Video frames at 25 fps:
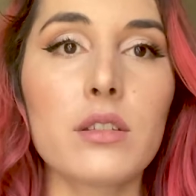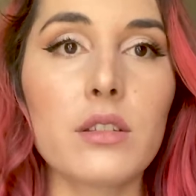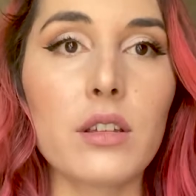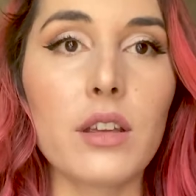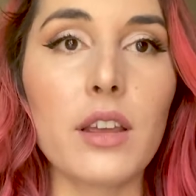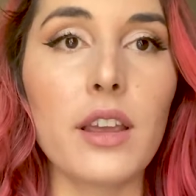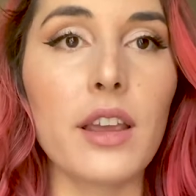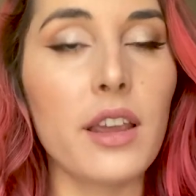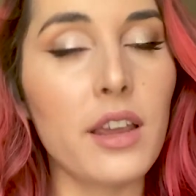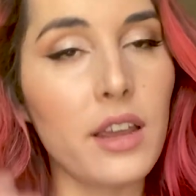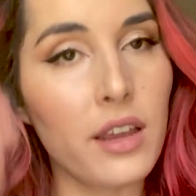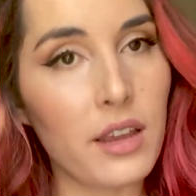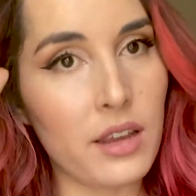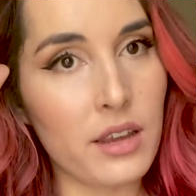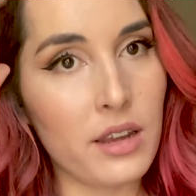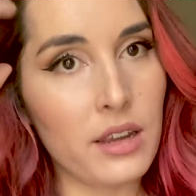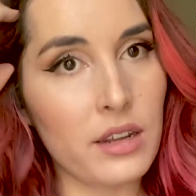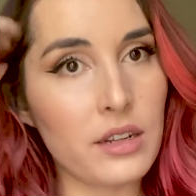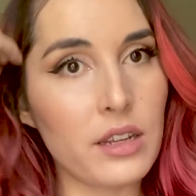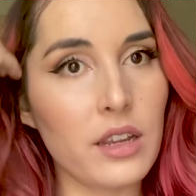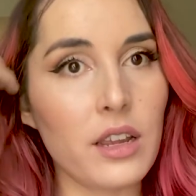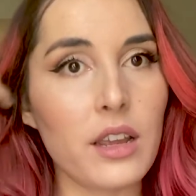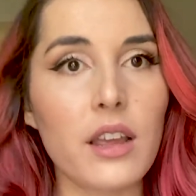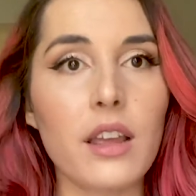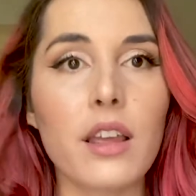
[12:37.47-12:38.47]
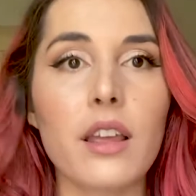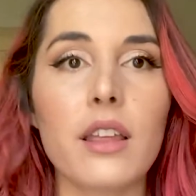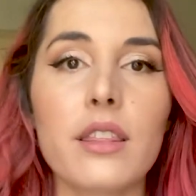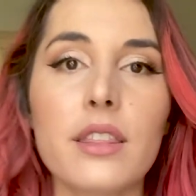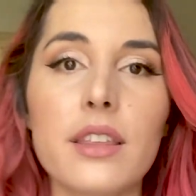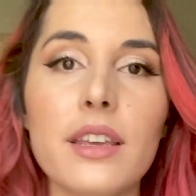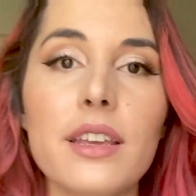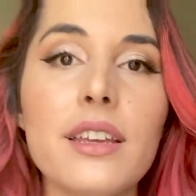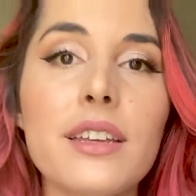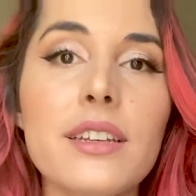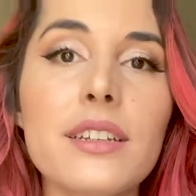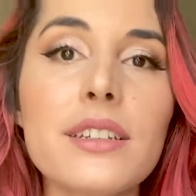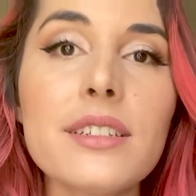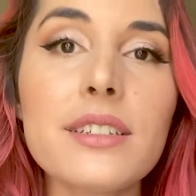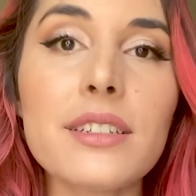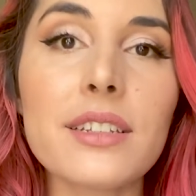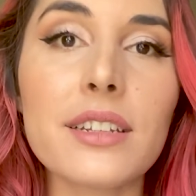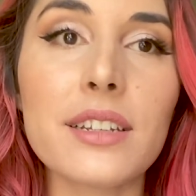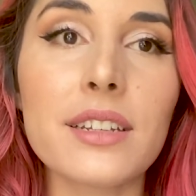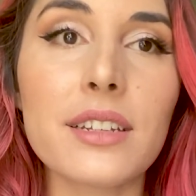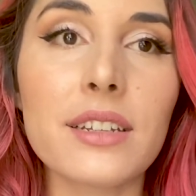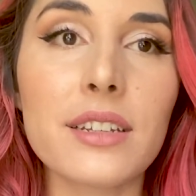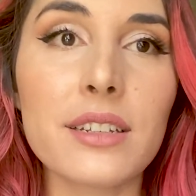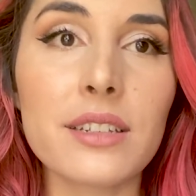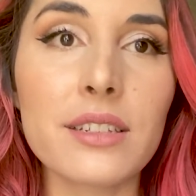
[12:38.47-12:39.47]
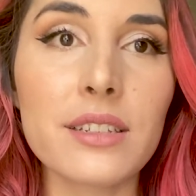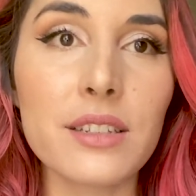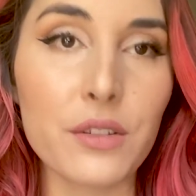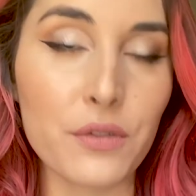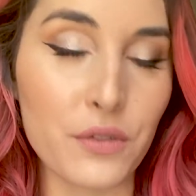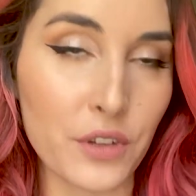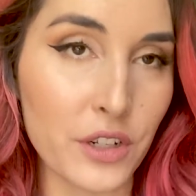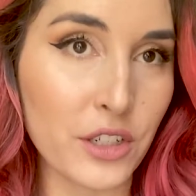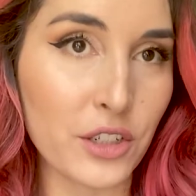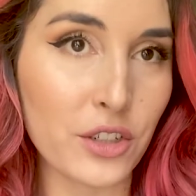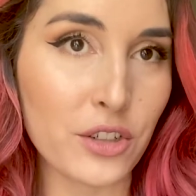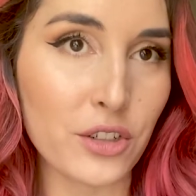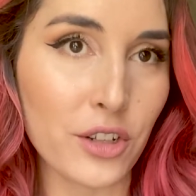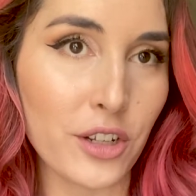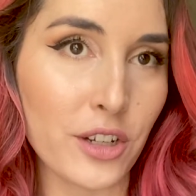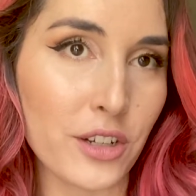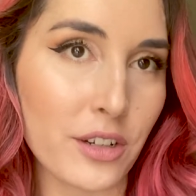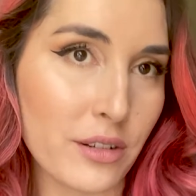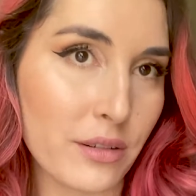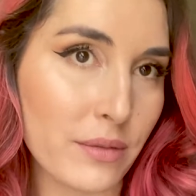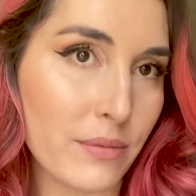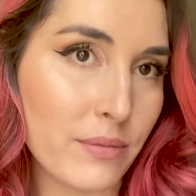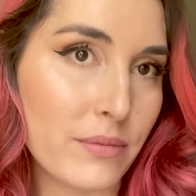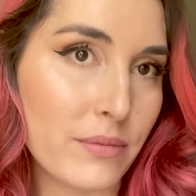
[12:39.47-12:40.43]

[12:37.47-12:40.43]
and this is the finished look.